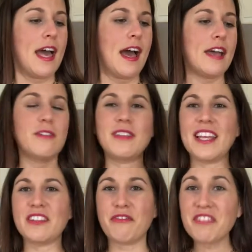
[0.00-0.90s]
I don't
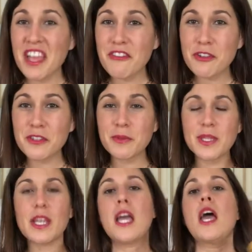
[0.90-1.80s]
like the flavor, and
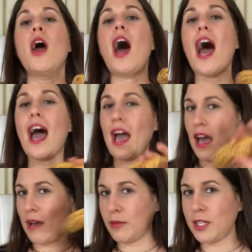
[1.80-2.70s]

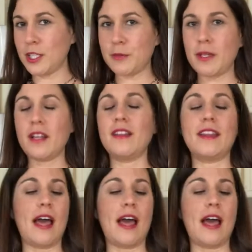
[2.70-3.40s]
I'm going to explain all of